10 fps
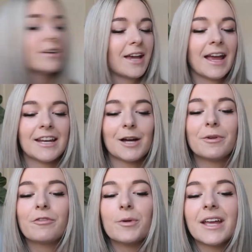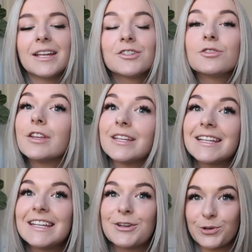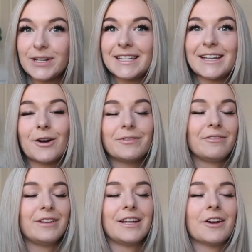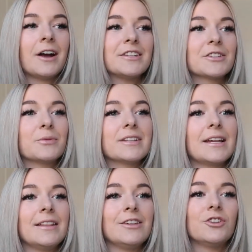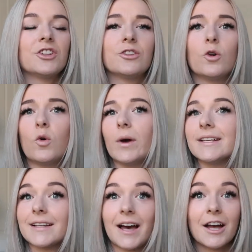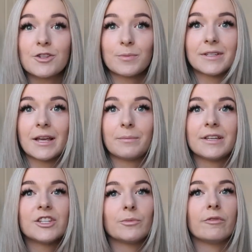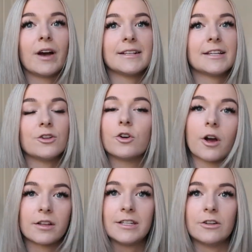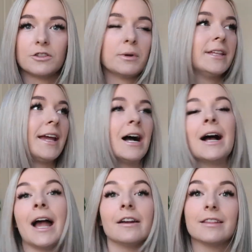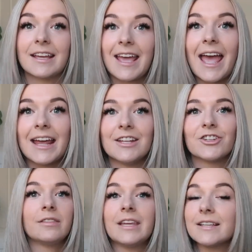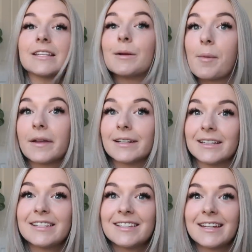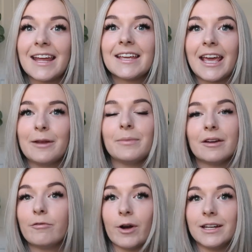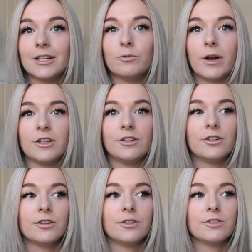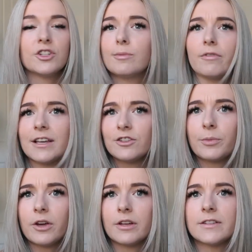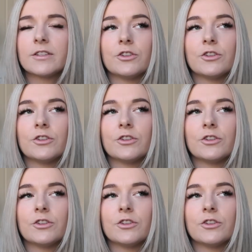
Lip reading: Okay, now before we get into the nitty gritty of the video, I just want to say that you should always 100% be supervising your cockatiels when they are out of their cage. The things that I'm about to list today can be avoided when you supervise your birds.